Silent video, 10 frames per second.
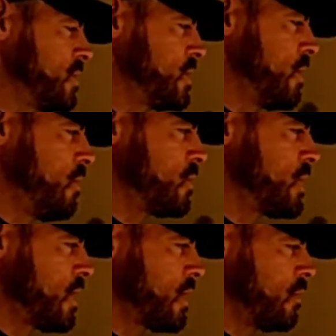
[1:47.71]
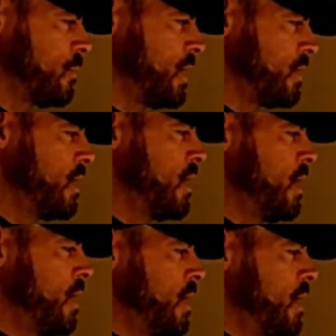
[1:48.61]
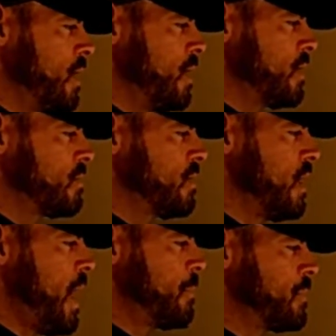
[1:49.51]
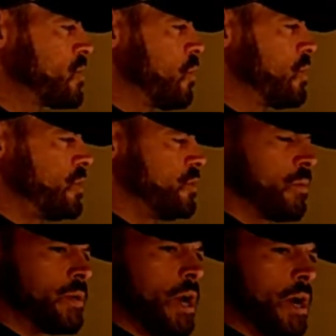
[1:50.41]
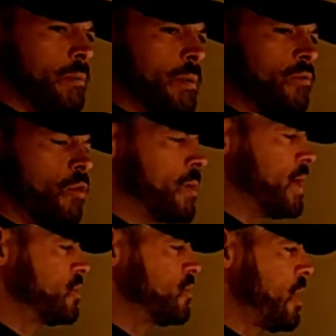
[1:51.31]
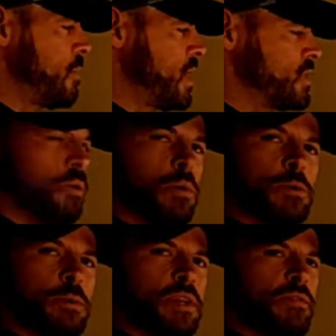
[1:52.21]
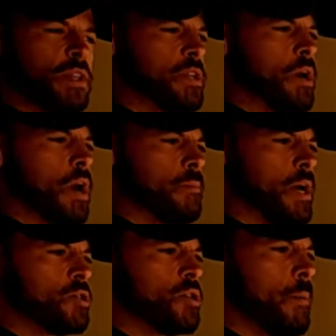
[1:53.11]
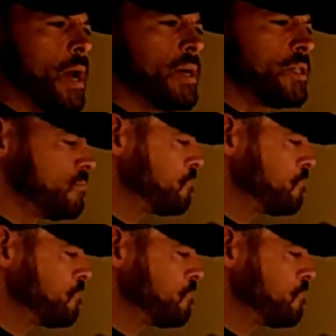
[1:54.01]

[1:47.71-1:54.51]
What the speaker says: So we're talking a little bit apples to oranges when we're talking about road bikes or tri bikes. So we're specifically talking about tri bikes.